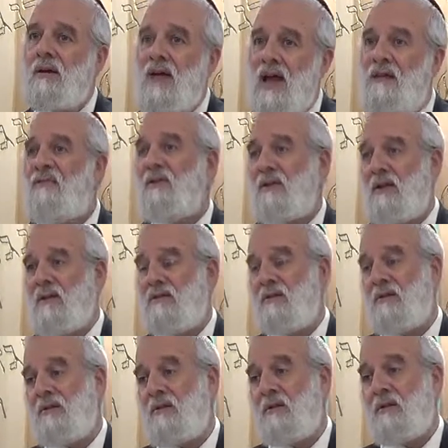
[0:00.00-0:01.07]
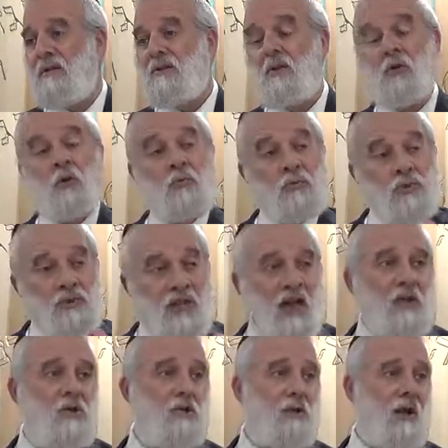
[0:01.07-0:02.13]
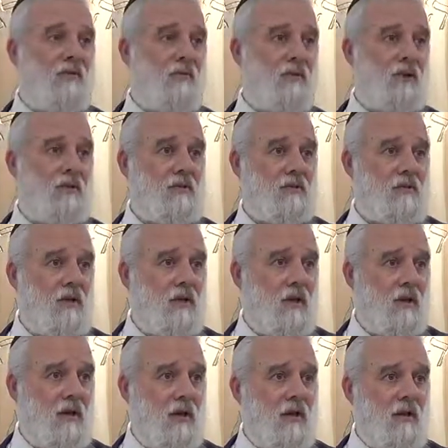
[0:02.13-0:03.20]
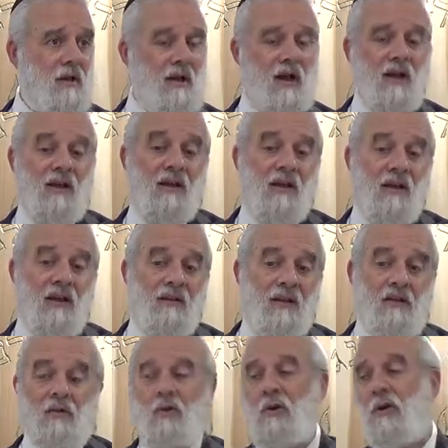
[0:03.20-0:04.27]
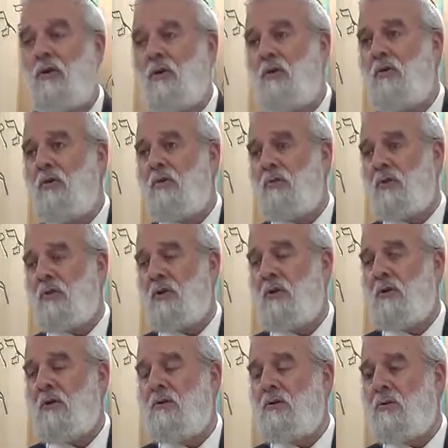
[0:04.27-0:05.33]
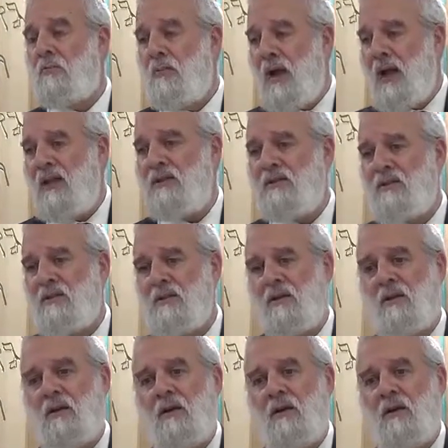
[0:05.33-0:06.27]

evidence, circumstantial evidence and the like, that you could use to base